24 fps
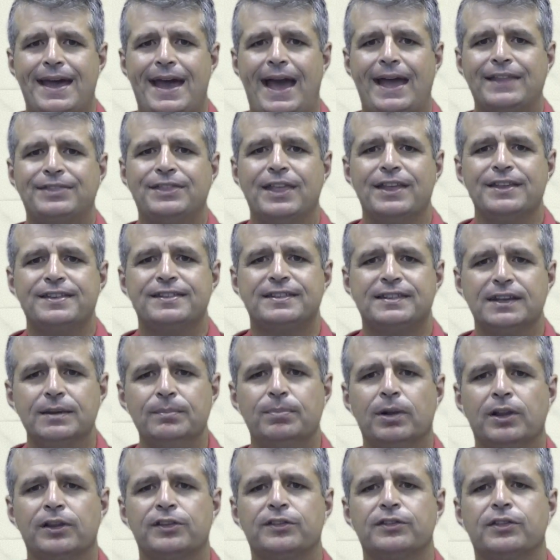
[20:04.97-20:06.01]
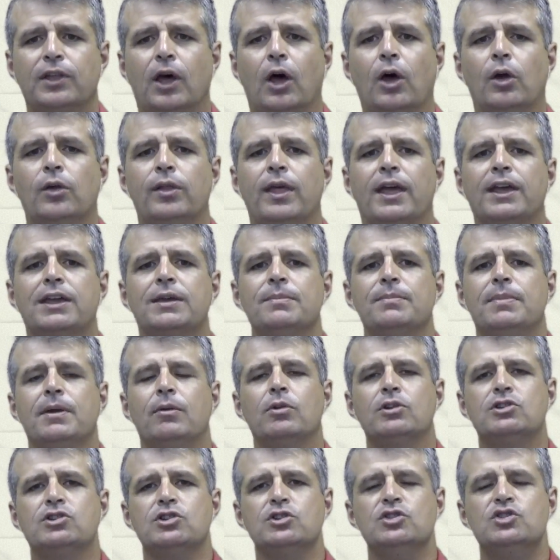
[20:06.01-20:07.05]
At their simplest though, they can be
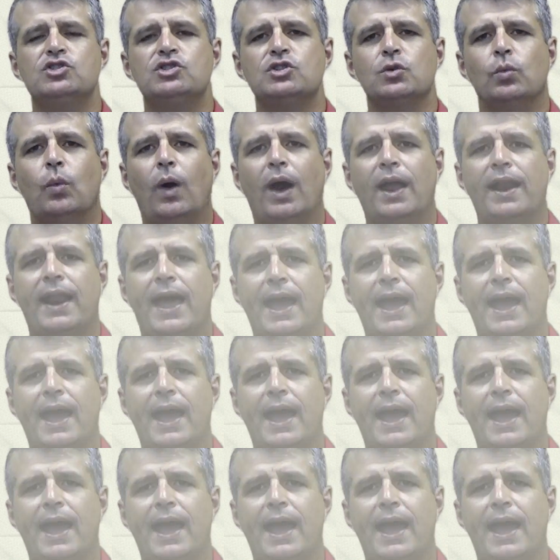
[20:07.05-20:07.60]
reduced to one